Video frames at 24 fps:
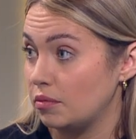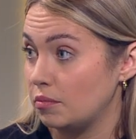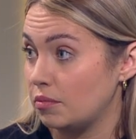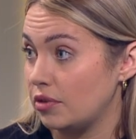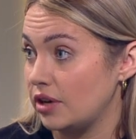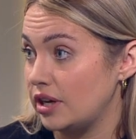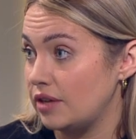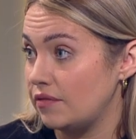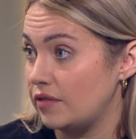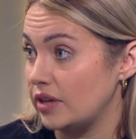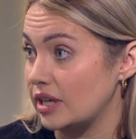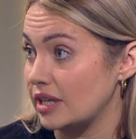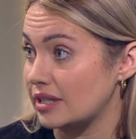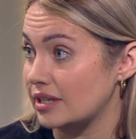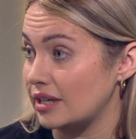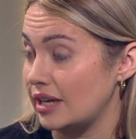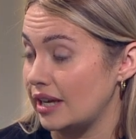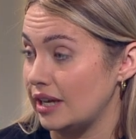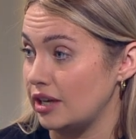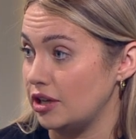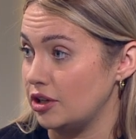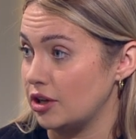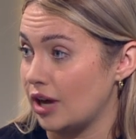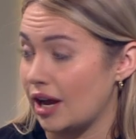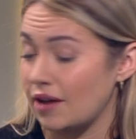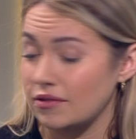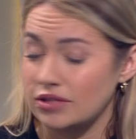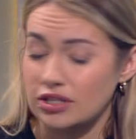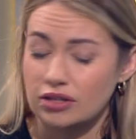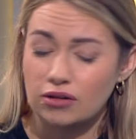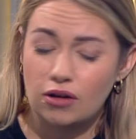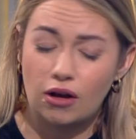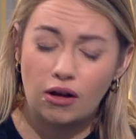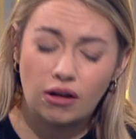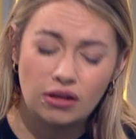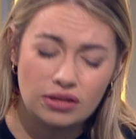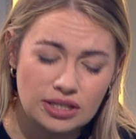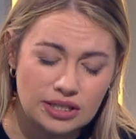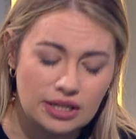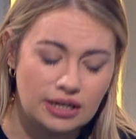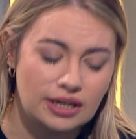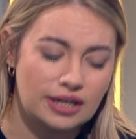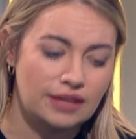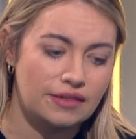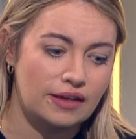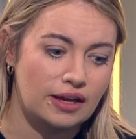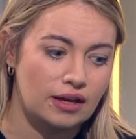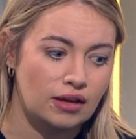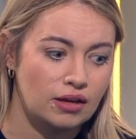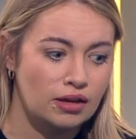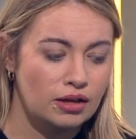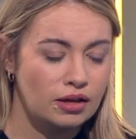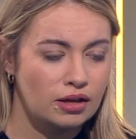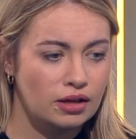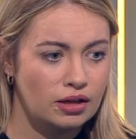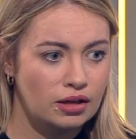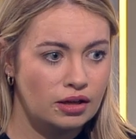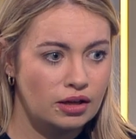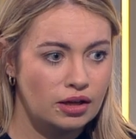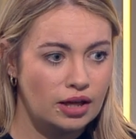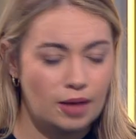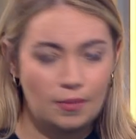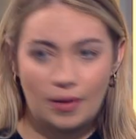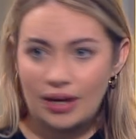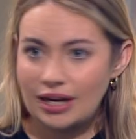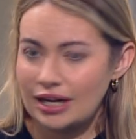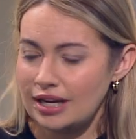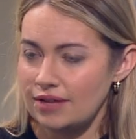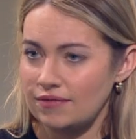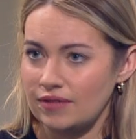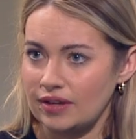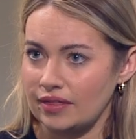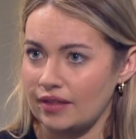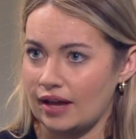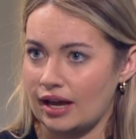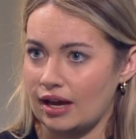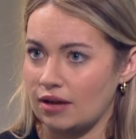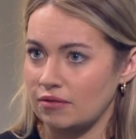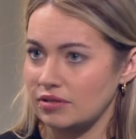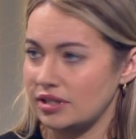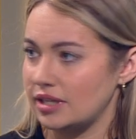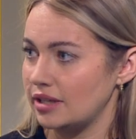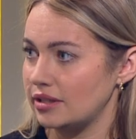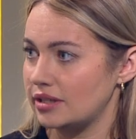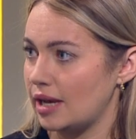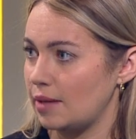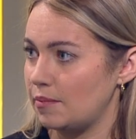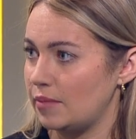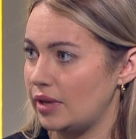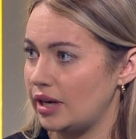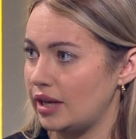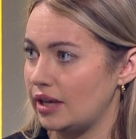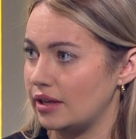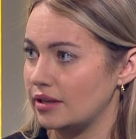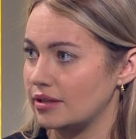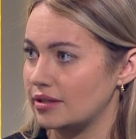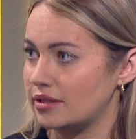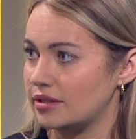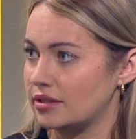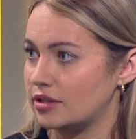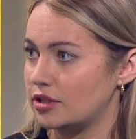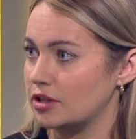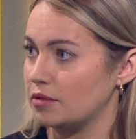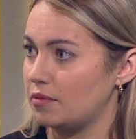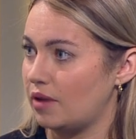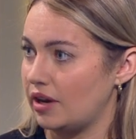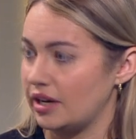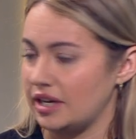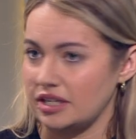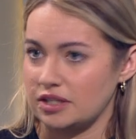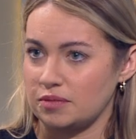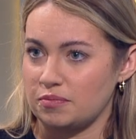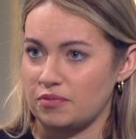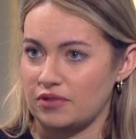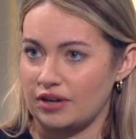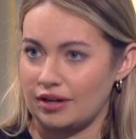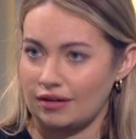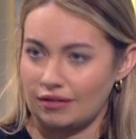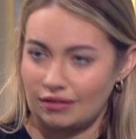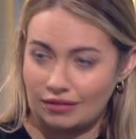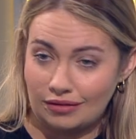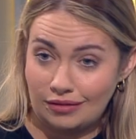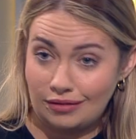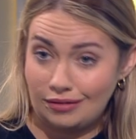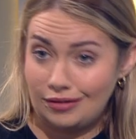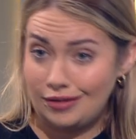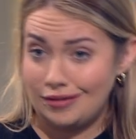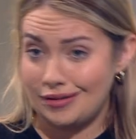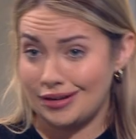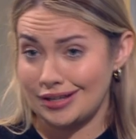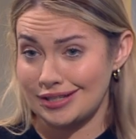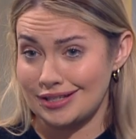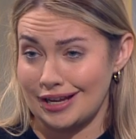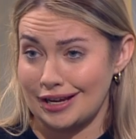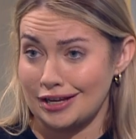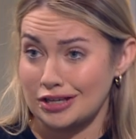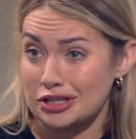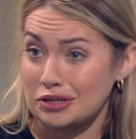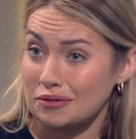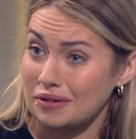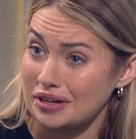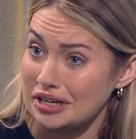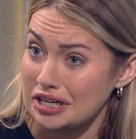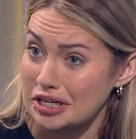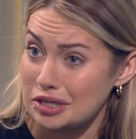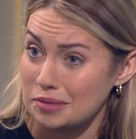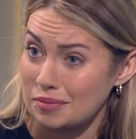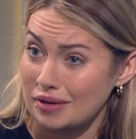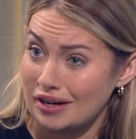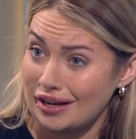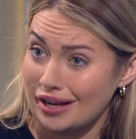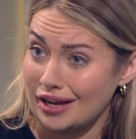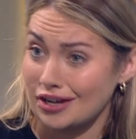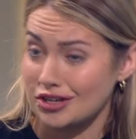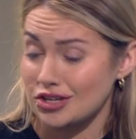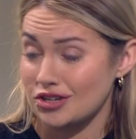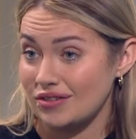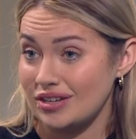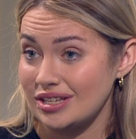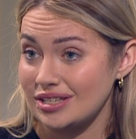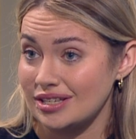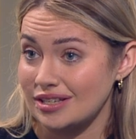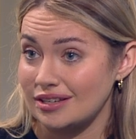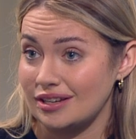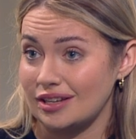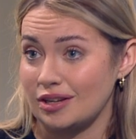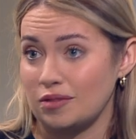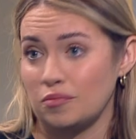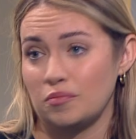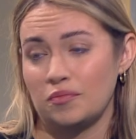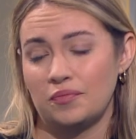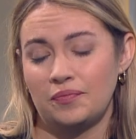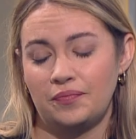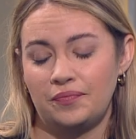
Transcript: Previously, you have to constantly think, am I leaving the house in 10 minutes? Do I need to bring Lucozade? Do I need to bring extra insulin?